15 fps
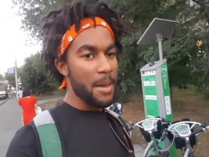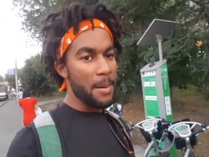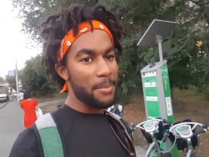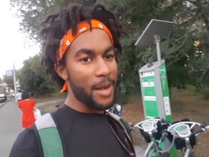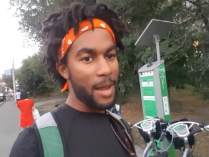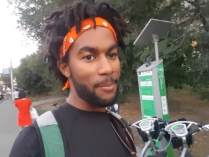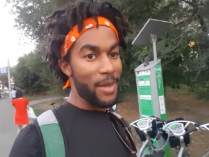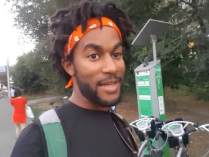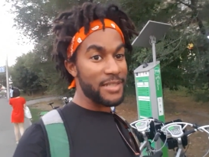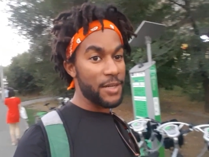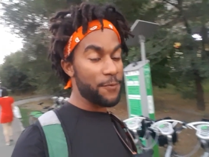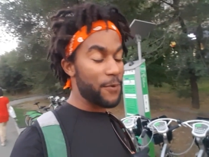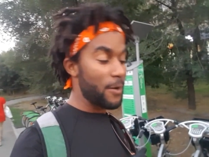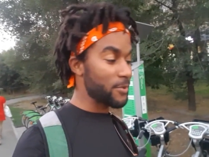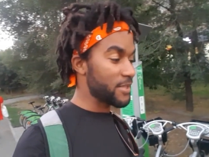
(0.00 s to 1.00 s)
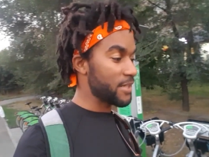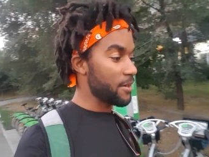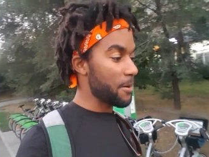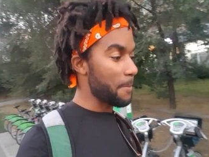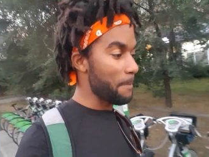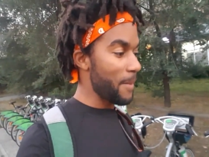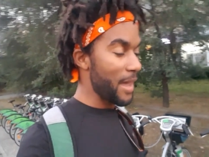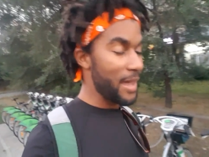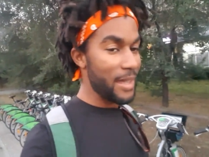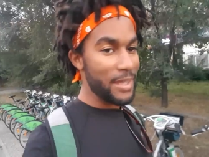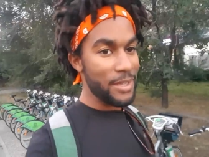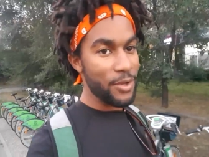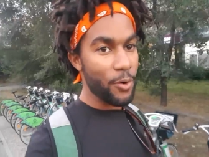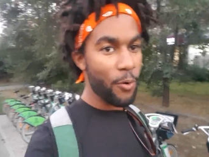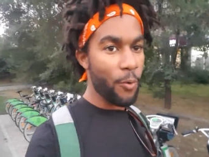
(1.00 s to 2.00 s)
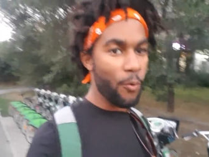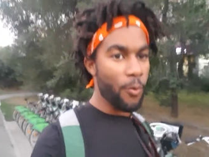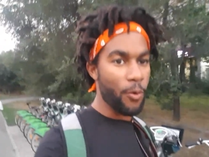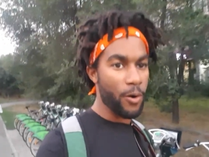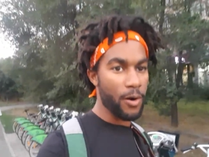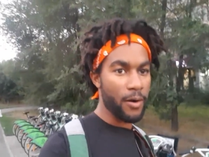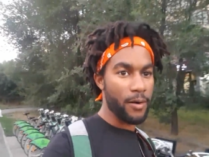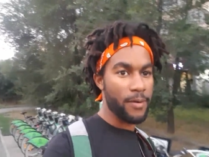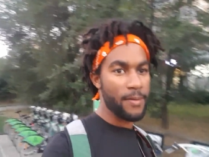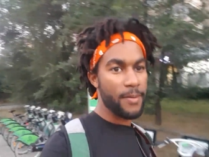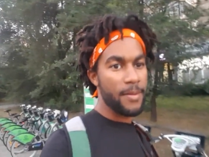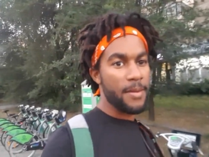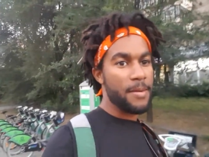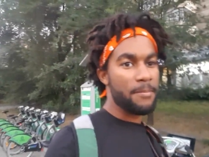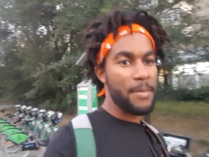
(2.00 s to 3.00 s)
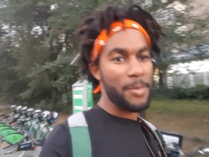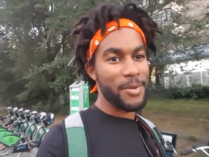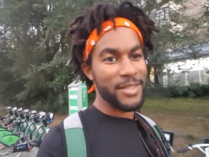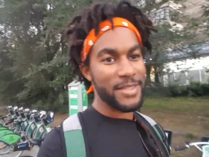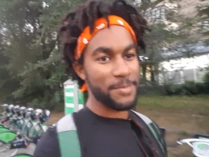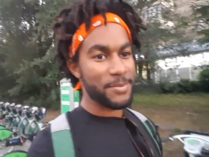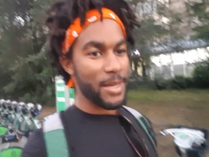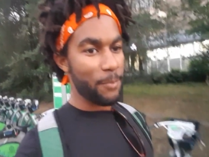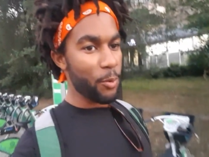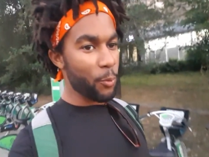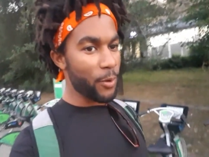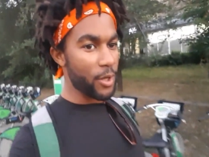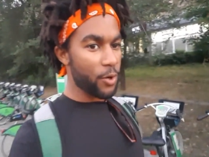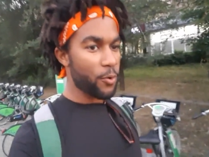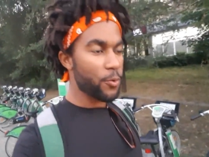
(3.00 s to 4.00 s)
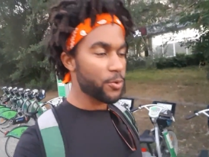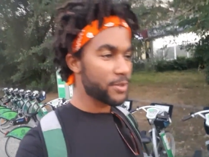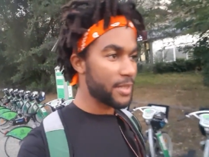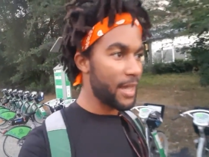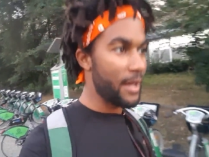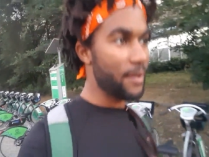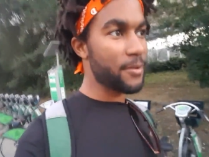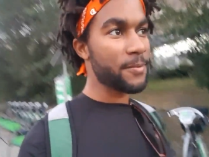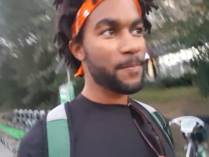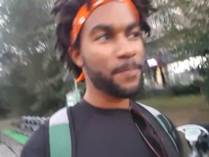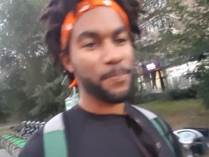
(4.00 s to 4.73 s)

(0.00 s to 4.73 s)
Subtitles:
But I imagine if I was here in May or maybe in September when it cools down,